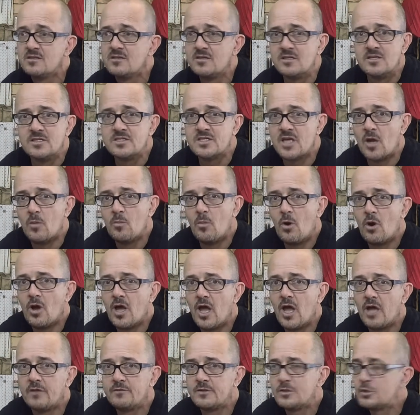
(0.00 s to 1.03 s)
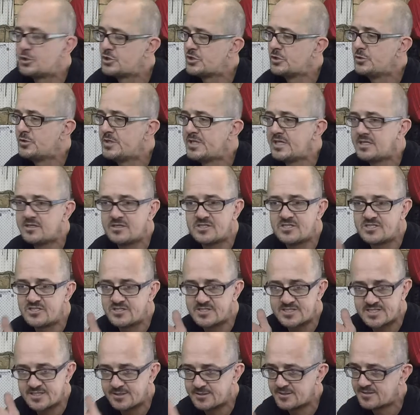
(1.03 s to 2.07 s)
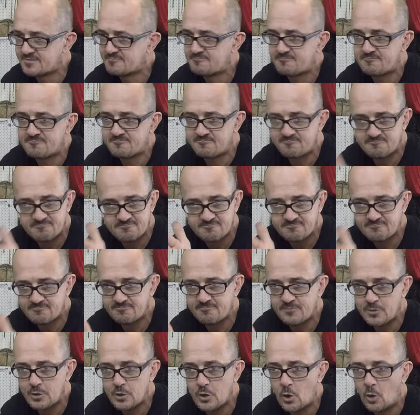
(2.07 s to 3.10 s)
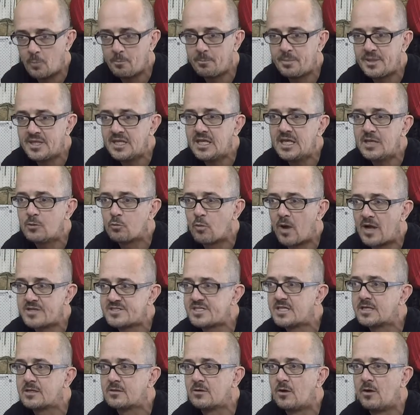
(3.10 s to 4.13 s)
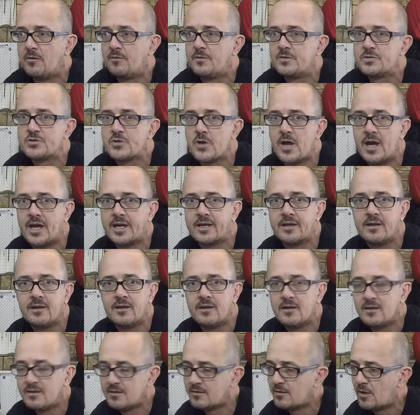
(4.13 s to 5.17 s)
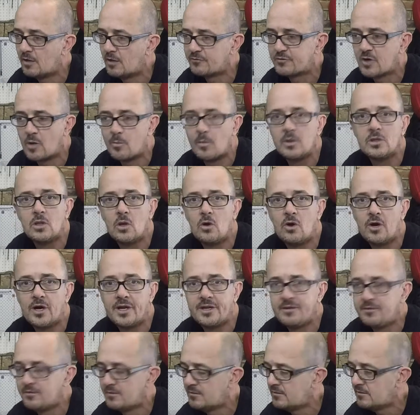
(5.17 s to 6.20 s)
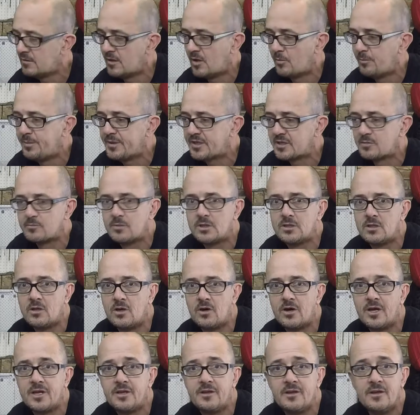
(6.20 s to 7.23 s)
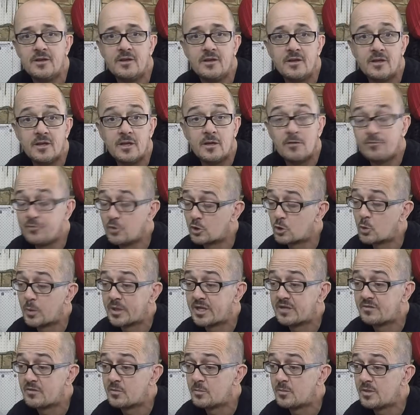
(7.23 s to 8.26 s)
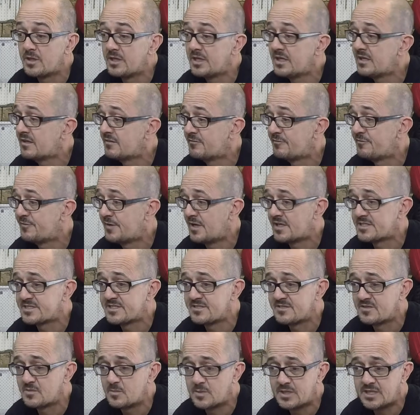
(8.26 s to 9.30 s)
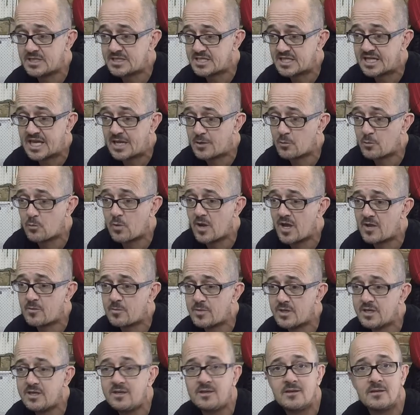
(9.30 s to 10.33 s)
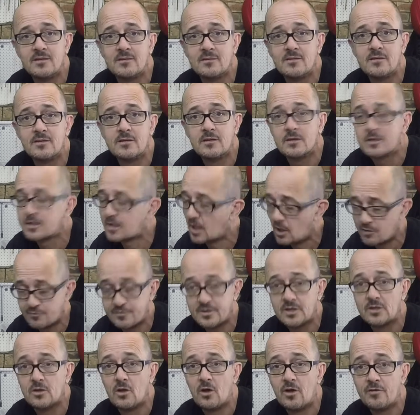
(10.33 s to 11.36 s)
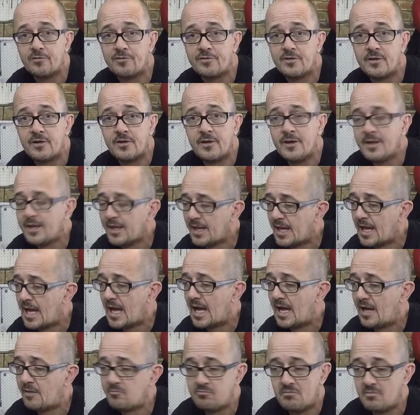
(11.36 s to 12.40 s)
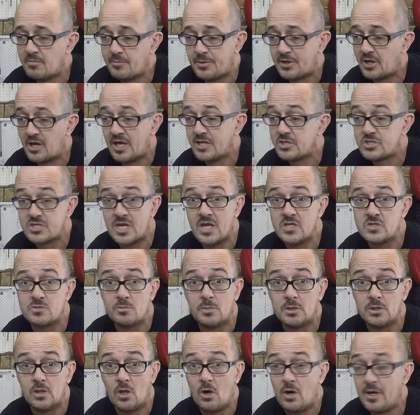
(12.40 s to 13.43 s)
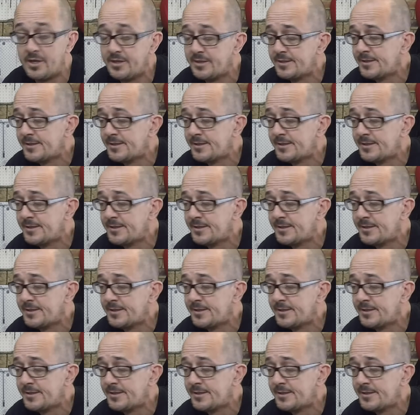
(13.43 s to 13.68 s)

so my only duty is just to not be erratic on the track. I've got my line, I'm picking my line. If you're quicker than me and faster than me to get around me, go for your life. But I ain't changing my line.